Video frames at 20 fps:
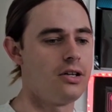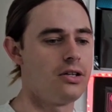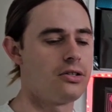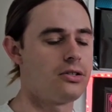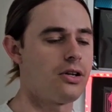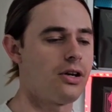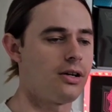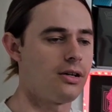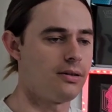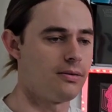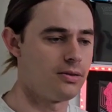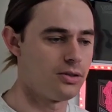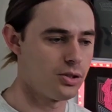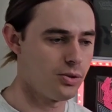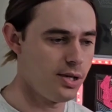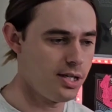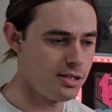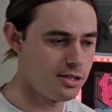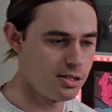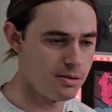So
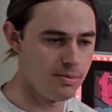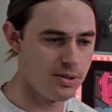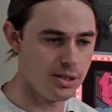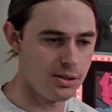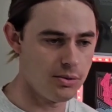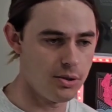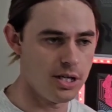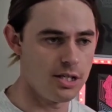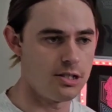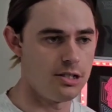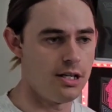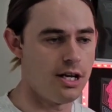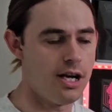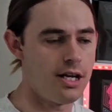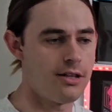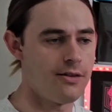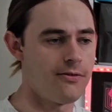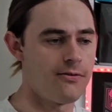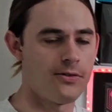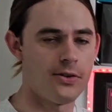to answer the big question,
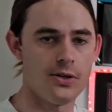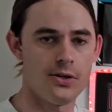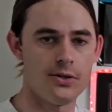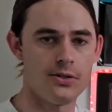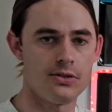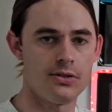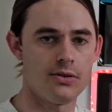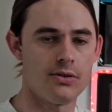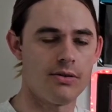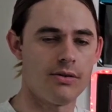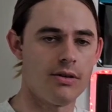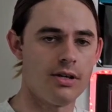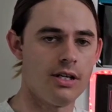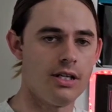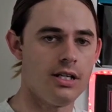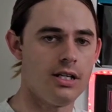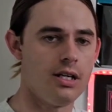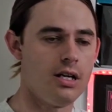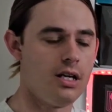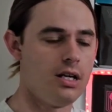are the first
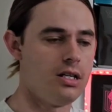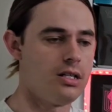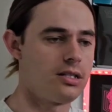3